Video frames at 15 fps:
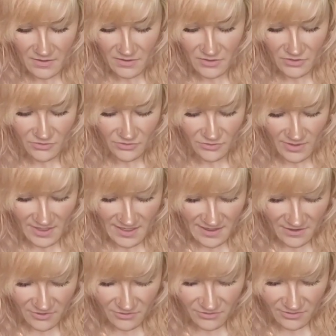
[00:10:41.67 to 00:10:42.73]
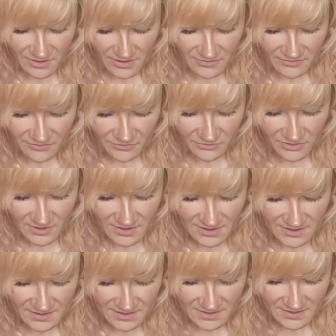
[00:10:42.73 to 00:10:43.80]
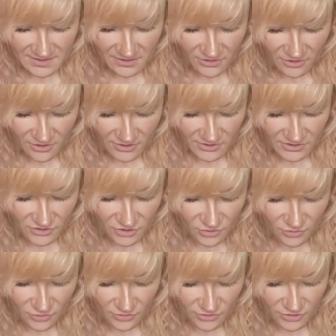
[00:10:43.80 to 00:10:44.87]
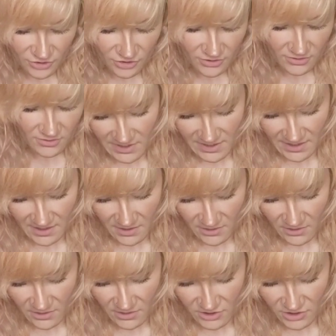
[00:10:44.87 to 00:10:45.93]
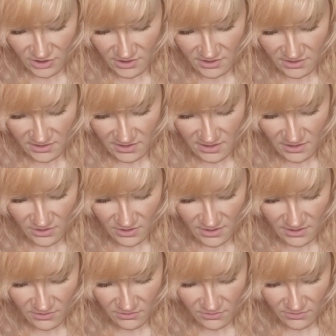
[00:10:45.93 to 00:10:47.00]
So do I now, like, fold this across George? Back here, it's just here now.